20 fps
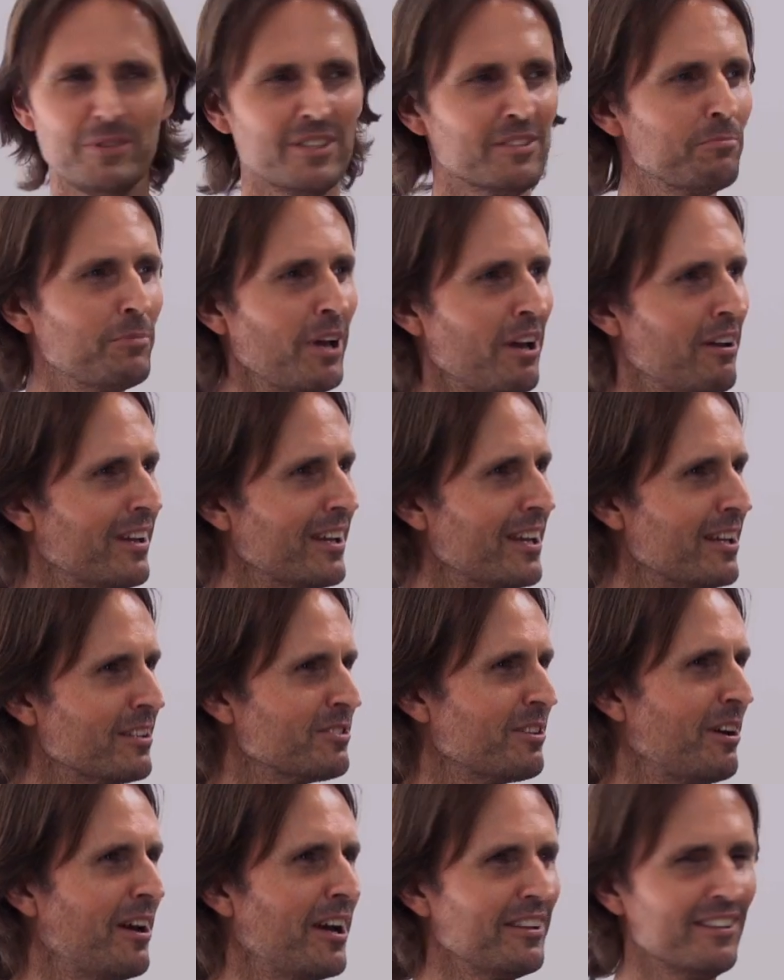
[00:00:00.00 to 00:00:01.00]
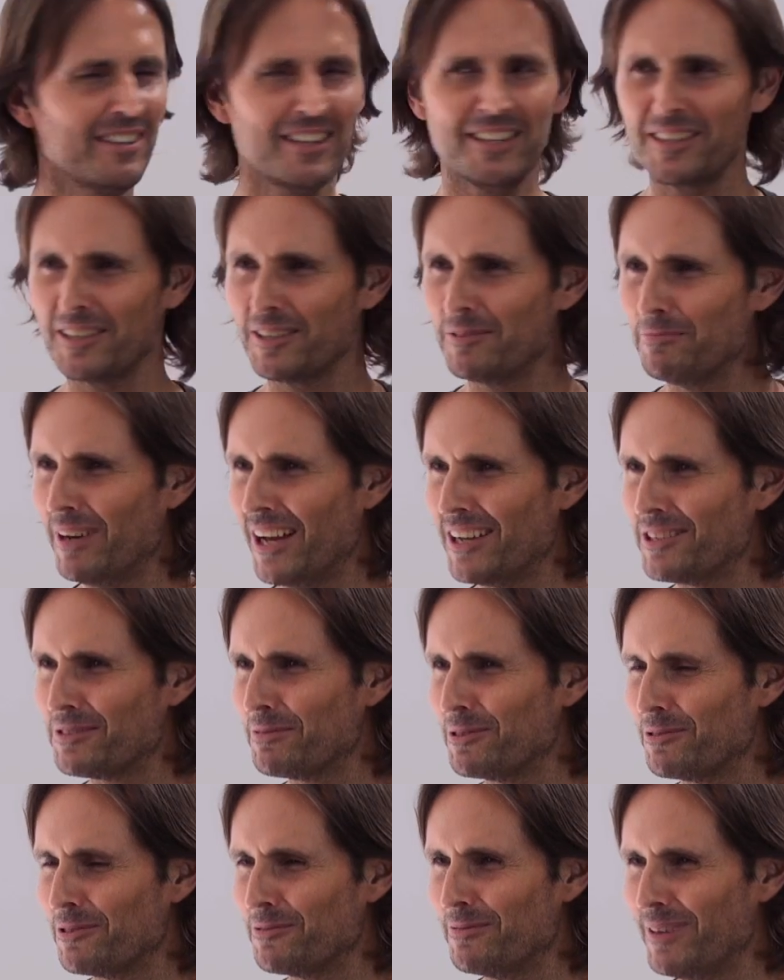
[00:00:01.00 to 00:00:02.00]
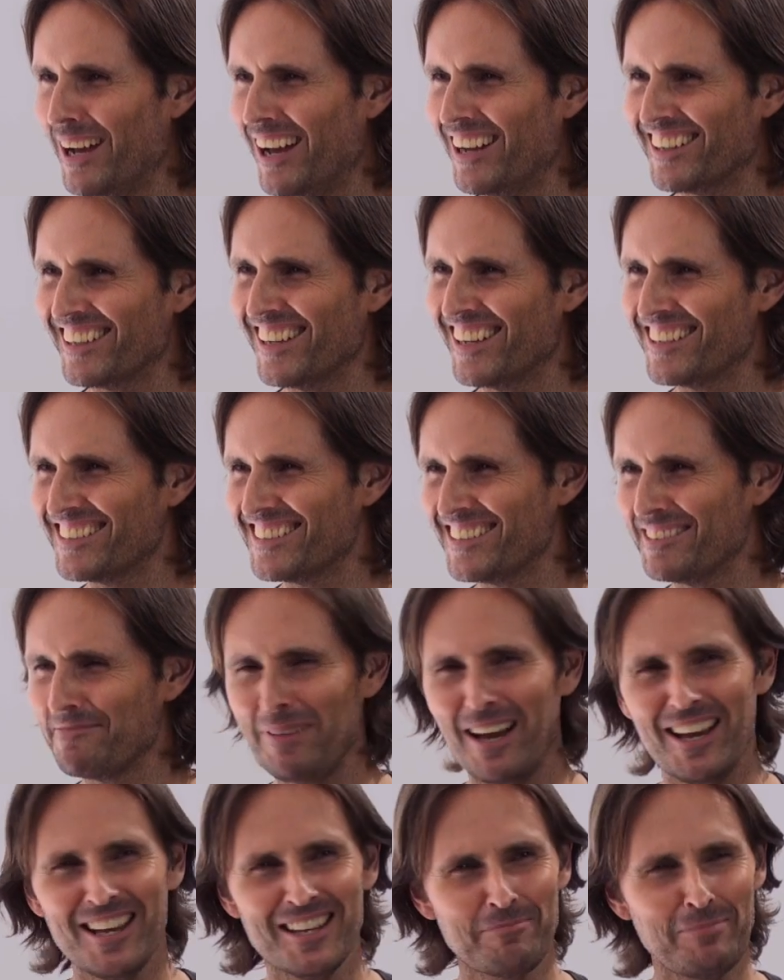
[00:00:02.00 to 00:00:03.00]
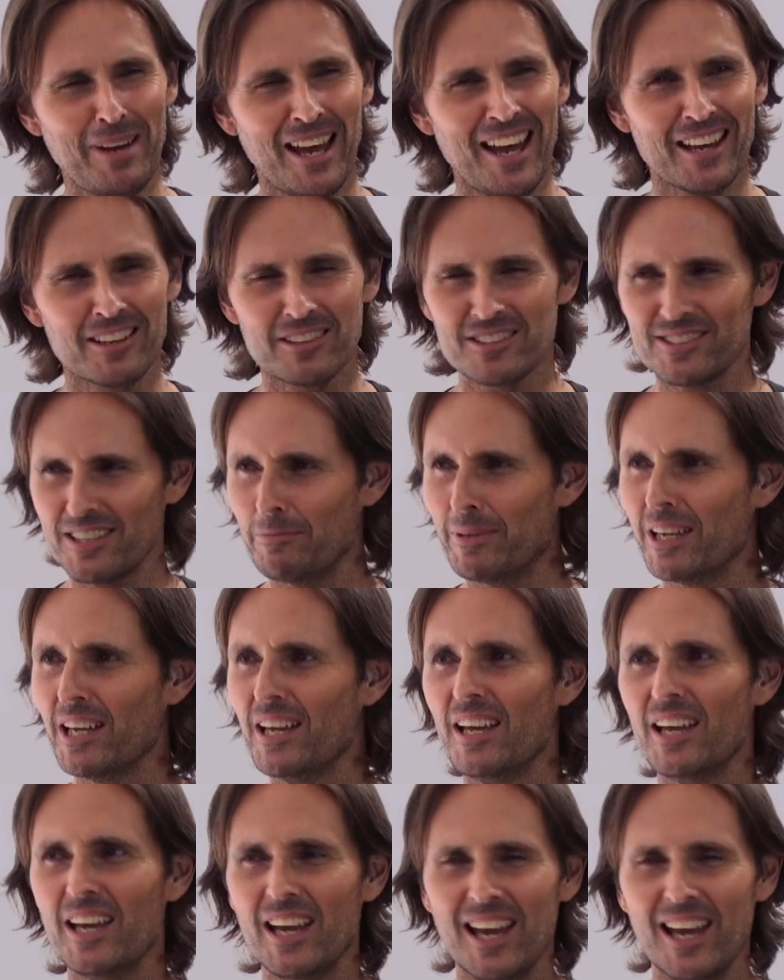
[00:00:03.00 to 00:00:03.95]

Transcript: but going outside and hitting a baseball bat against a bag or something